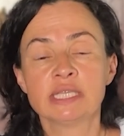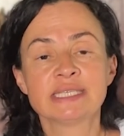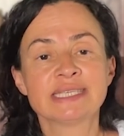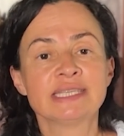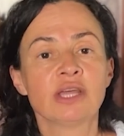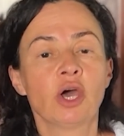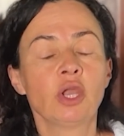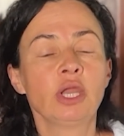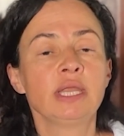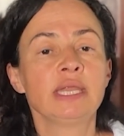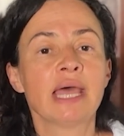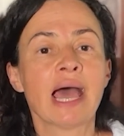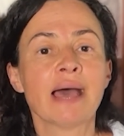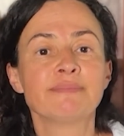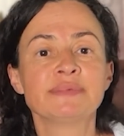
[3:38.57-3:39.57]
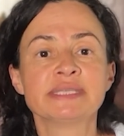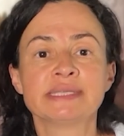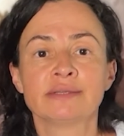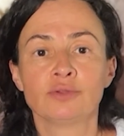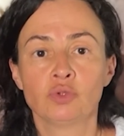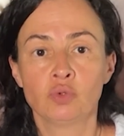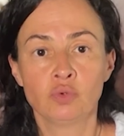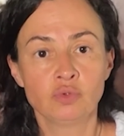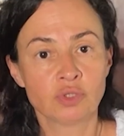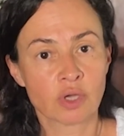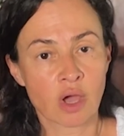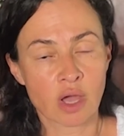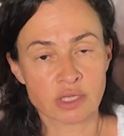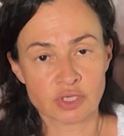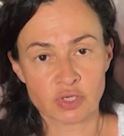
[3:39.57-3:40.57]
It's not an absolute
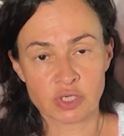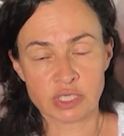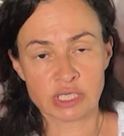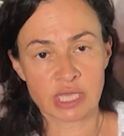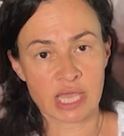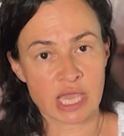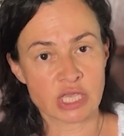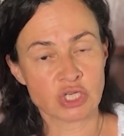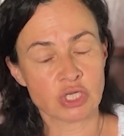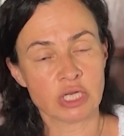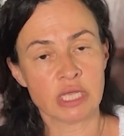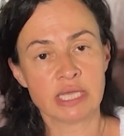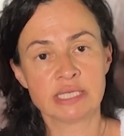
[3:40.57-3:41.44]
contraindication.